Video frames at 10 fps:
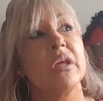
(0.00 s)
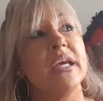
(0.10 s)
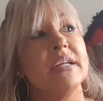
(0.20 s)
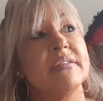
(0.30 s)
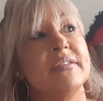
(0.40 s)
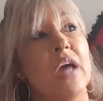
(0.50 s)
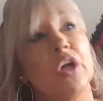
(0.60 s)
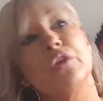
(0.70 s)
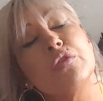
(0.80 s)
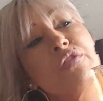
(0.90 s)
It's
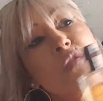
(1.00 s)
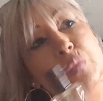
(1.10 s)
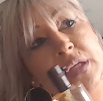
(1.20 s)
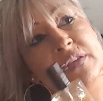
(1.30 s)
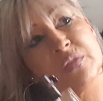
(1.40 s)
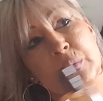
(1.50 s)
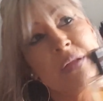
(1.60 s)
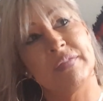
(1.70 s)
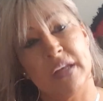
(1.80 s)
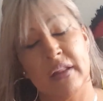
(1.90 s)
not your sweet,
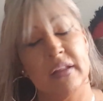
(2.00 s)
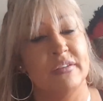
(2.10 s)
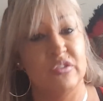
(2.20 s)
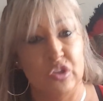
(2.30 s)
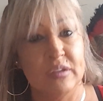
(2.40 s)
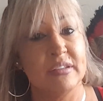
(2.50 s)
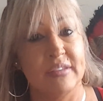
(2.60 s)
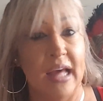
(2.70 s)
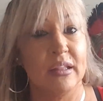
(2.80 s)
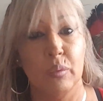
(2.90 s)
sweet vanilla. It's just
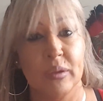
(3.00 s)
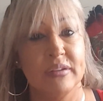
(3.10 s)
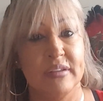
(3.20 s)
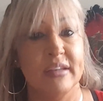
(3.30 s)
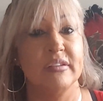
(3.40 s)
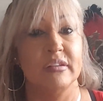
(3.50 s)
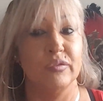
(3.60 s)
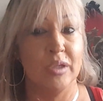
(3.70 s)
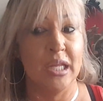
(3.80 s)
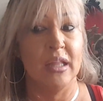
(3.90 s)
exactly what it says. It's
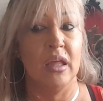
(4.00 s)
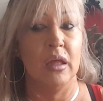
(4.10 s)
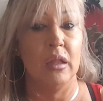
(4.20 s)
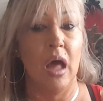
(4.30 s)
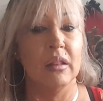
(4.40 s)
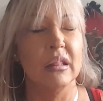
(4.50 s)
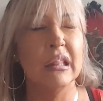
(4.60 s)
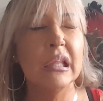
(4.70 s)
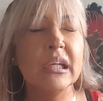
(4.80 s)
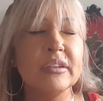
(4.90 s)
vanilla, a
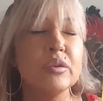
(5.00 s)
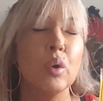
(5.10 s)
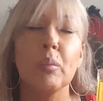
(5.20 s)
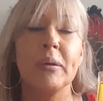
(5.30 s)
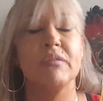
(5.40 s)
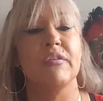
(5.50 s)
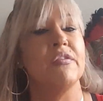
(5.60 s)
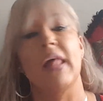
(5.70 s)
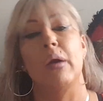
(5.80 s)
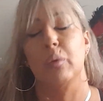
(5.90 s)
little bit of a
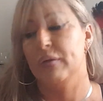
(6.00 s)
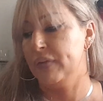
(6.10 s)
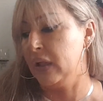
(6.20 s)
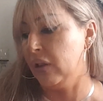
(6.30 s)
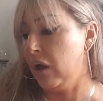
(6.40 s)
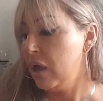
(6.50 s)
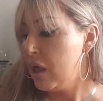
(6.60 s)
flowery vanilla.